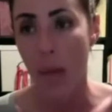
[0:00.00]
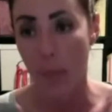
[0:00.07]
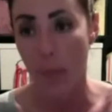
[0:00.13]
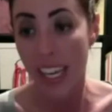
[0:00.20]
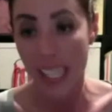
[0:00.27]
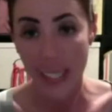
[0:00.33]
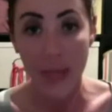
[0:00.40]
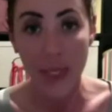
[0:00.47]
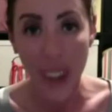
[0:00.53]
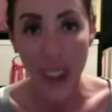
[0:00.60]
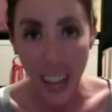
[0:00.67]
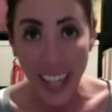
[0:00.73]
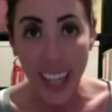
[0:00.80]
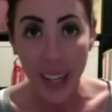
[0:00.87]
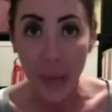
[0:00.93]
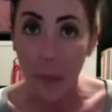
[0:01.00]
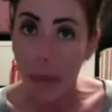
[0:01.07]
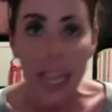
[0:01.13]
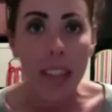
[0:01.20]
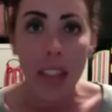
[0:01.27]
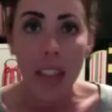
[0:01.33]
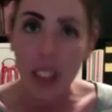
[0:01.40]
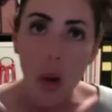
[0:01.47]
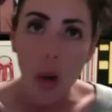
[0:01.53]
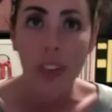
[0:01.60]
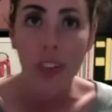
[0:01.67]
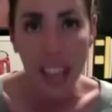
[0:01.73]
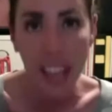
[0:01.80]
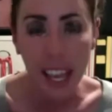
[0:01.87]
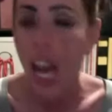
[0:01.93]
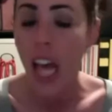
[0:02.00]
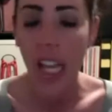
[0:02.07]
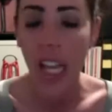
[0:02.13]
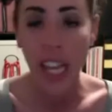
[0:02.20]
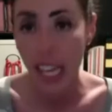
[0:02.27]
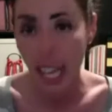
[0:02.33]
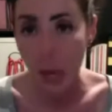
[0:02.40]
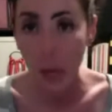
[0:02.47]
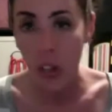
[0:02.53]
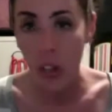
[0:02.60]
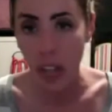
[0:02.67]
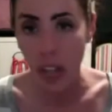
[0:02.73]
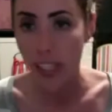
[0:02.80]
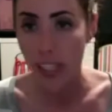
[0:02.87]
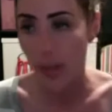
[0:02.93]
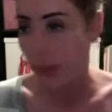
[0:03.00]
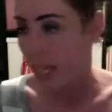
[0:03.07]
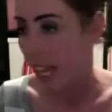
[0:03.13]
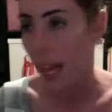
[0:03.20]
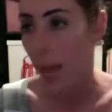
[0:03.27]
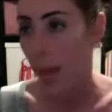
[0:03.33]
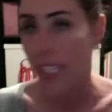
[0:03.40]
He's fucking mean though, Dick. Like, he will not stop saying